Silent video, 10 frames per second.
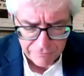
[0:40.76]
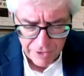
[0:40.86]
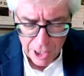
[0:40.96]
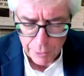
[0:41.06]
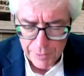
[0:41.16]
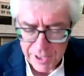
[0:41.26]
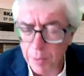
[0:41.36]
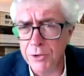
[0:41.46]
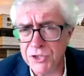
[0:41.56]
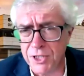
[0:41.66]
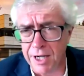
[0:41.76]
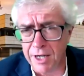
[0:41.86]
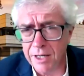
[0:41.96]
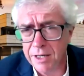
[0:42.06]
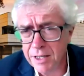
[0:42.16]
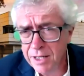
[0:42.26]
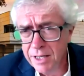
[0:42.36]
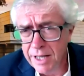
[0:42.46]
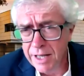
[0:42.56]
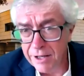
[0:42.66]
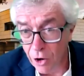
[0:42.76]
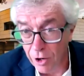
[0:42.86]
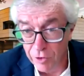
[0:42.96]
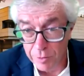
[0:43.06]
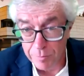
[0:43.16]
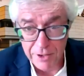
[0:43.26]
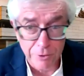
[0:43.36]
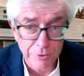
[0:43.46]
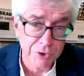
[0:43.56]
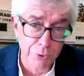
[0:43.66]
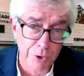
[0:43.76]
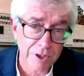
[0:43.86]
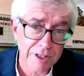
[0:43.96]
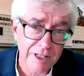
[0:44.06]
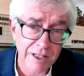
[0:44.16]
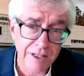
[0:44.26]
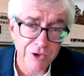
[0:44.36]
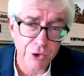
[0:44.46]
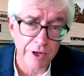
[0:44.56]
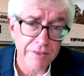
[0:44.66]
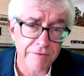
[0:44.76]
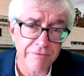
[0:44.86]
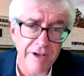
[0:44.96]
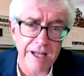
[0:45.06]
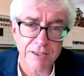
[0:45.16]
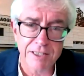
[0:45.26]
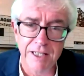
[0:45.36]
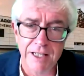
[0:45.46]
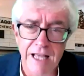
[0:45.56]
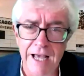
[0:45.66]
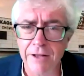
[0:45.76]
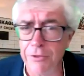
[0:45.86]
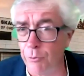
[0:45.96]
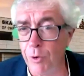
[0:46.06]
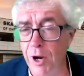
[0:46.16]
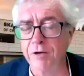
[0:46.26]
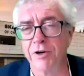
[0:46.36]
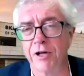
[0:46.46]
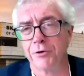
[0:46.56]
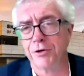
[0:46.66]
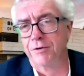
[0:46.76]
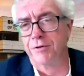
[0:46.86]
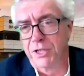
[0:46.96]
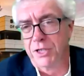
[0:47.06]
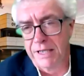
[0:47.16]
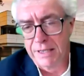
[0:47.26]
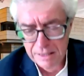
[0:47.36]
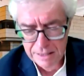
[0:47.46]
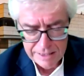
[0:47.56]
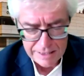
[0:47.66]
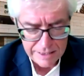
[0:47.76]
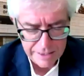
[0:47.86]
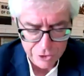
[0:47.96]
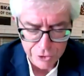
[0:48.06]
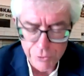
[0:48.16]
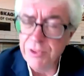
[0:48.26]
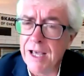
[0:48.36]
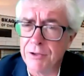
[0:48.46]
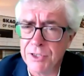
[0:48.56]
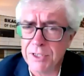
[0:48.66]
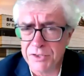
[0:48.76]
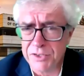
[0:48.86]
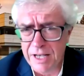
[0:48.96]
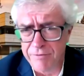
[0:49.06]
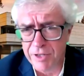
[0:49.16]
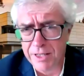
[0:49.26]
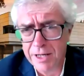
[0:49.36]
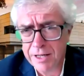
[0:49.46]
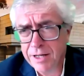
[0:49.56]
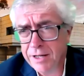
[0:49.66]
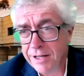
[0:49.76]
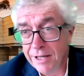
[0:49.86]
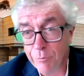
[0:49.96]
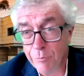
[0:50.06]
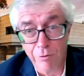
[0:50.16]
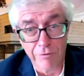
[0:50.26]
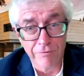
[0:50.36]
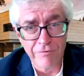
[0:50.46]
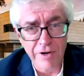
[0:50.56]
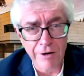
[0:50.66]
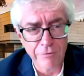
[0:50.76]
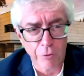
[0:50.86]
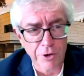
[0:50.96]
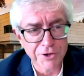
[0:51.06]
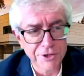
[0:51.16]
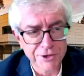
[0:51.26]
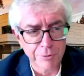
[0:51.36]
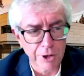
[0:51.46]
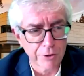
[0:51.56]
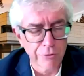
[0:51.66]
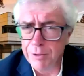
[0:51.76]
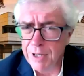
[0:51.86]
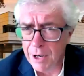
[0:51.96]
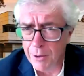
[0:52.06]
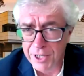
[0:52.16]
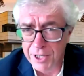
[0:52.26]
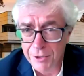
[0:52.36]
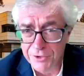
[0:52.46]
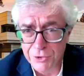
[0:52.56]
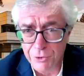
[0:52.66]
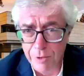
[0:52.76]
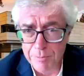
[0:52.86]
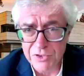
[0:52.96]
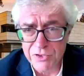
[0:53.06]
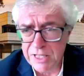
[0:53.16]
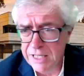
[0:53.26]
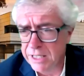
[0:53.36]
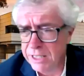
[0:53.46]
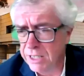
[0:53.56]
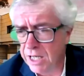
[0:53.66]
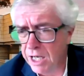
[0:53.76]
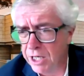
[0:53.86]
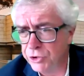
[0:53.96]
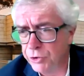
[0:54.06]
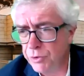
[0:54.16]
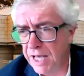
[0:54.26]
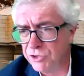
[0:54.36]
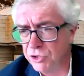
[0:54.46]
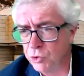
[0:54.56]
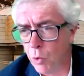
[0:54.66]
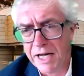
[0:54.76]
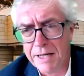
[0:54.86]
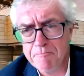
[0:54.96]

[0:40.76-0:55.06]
Following a postdoc at Harvard Medical School, he joined the faculty at the Rockefeller University in two thousand seven. And we were very fortunate to recruit Howard here to Scripps in uh, two thousand twenty.